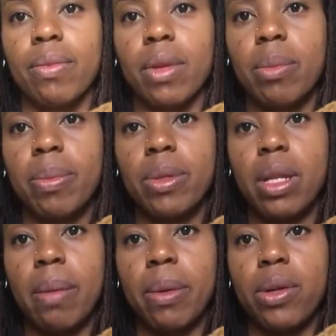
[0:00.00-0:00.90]
I'll put
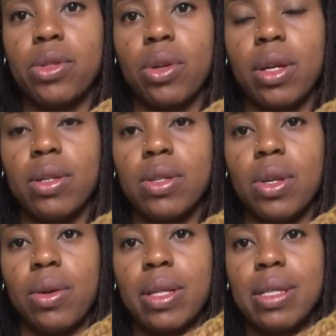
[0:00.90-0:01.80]
it up closer so
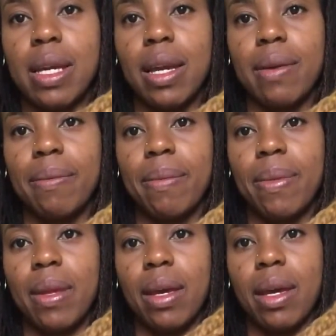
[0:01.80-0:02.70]
you can see,
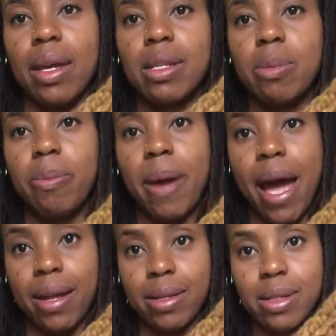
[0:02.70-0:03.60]
is
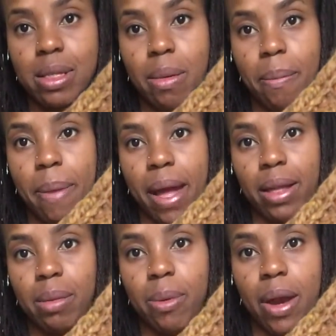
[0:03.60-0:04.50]
Patons
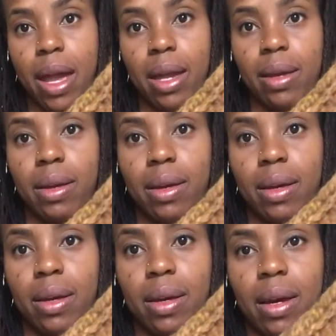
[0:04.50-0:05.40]
Ballybrae.
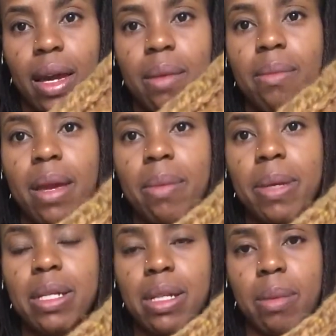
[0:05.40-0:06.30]
It may
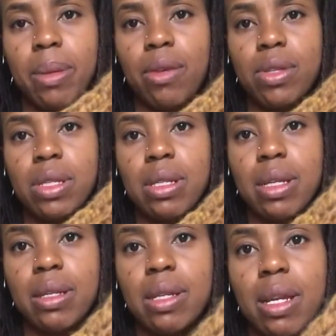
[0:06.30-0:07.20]
be, I believe it's
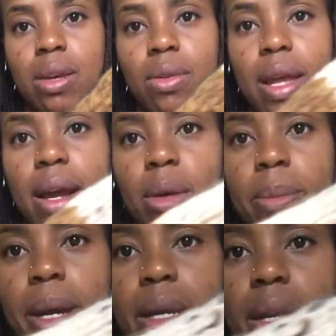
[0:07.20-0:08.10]
discontinued now,
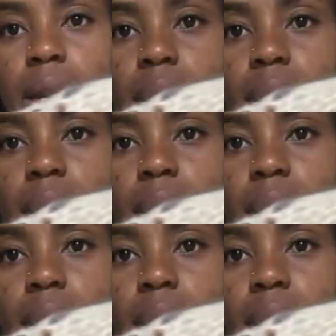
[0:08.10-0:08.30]
but